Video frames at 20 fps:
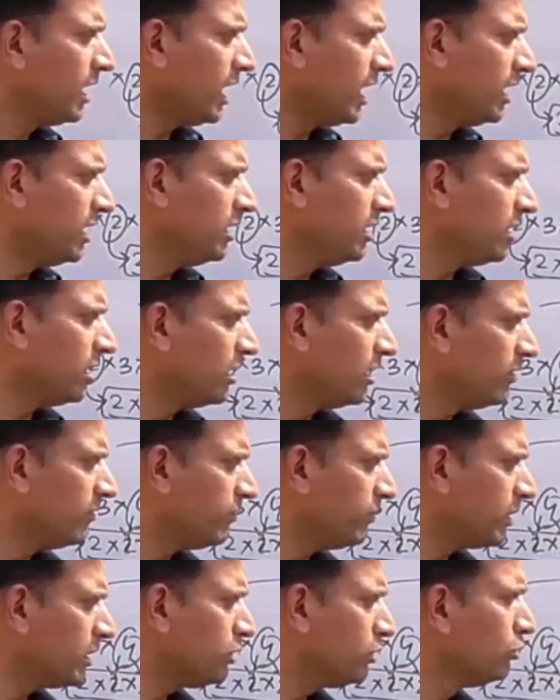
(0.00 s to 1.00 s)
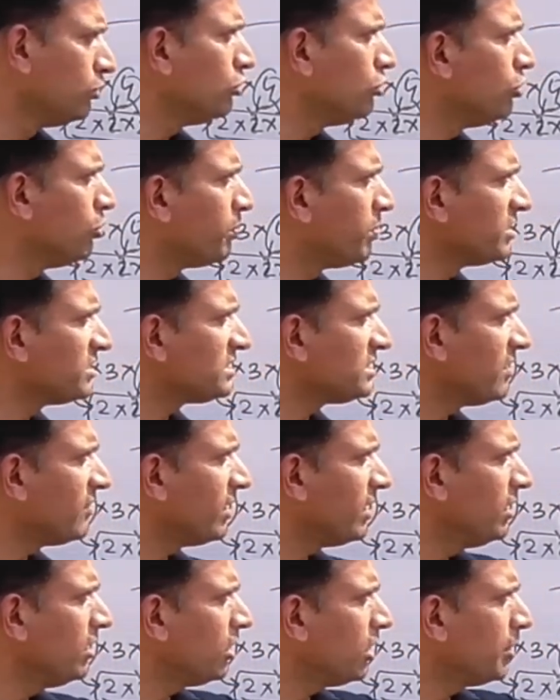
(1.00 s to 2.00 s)
And for 2 to the power
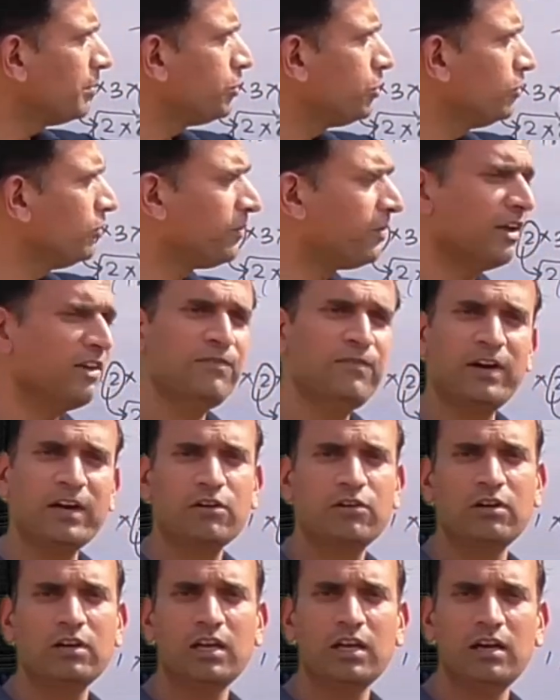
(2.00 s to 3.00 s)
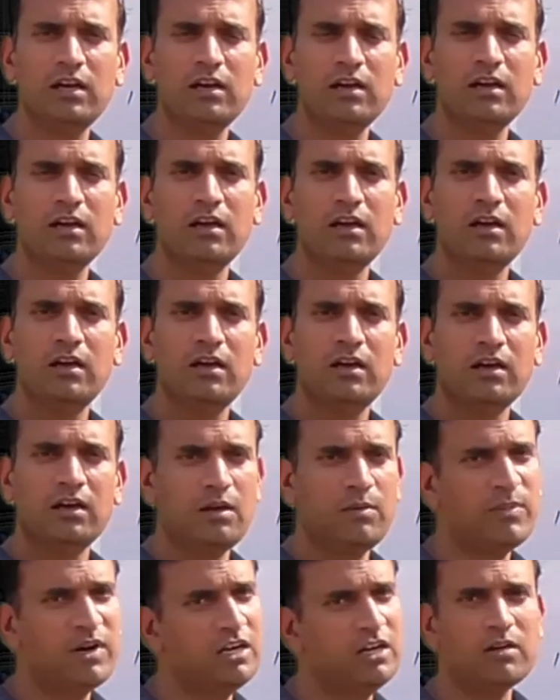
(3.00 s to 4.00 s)
7, up to 5 factorial,
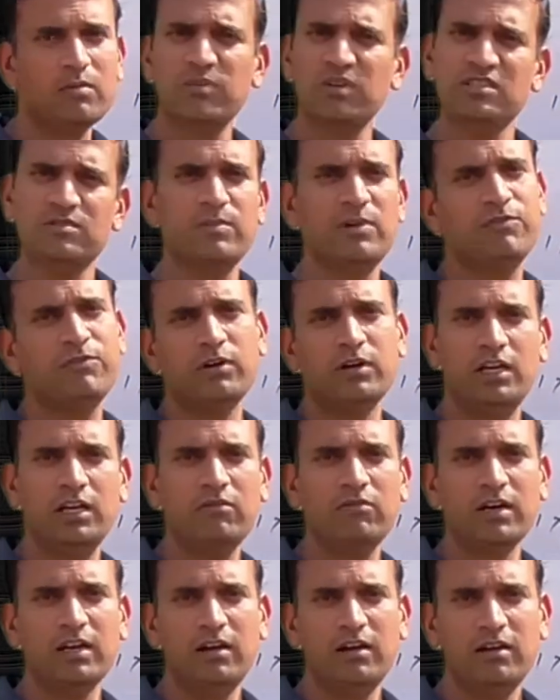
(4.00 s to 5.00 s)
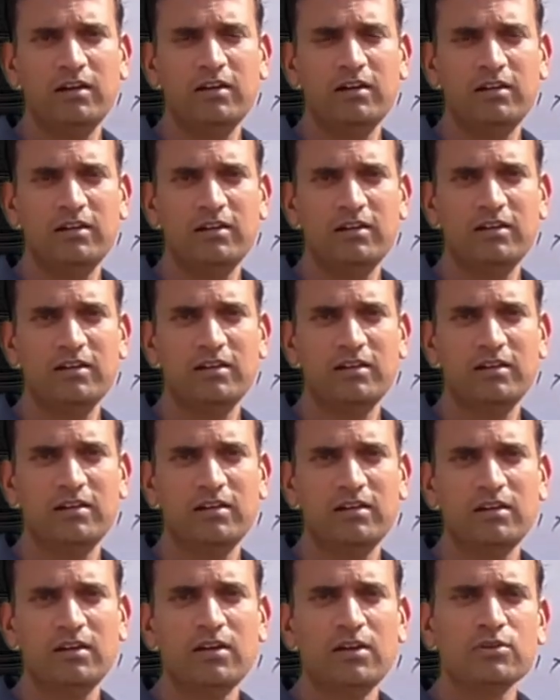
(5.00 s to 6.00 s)
remainder must be 41.
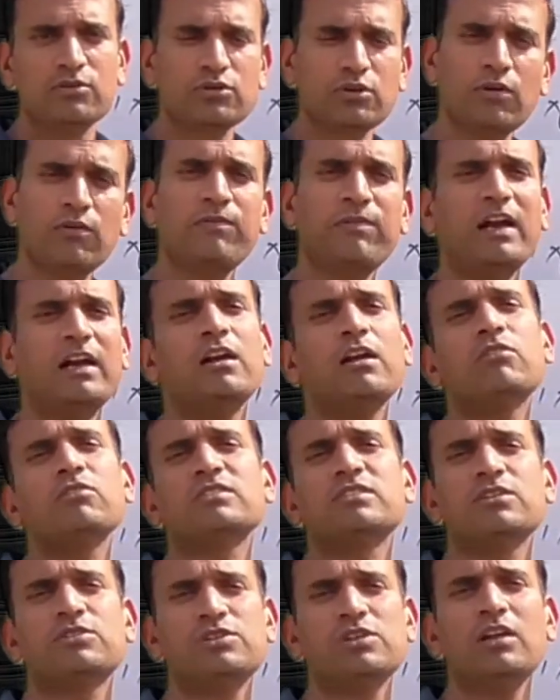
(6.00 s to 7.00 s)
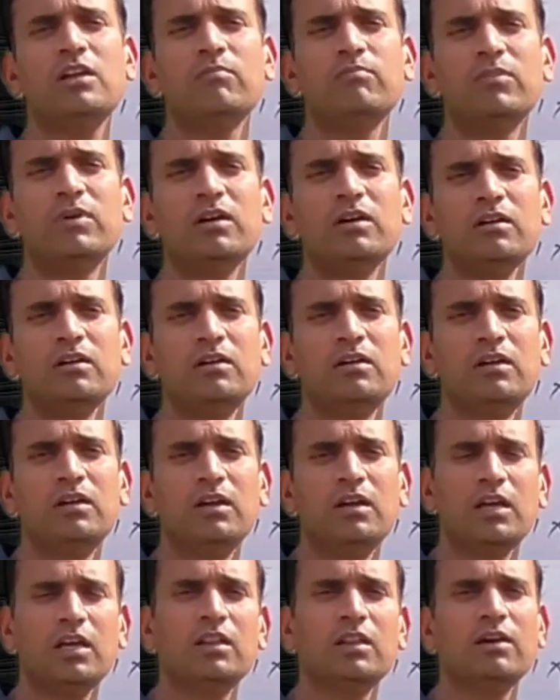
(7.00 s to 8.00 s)
So you find out such a number
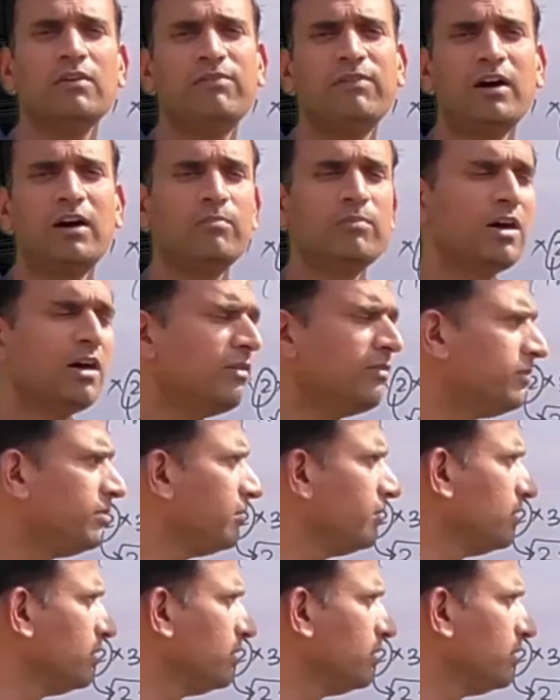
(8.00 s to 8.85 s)
in the form of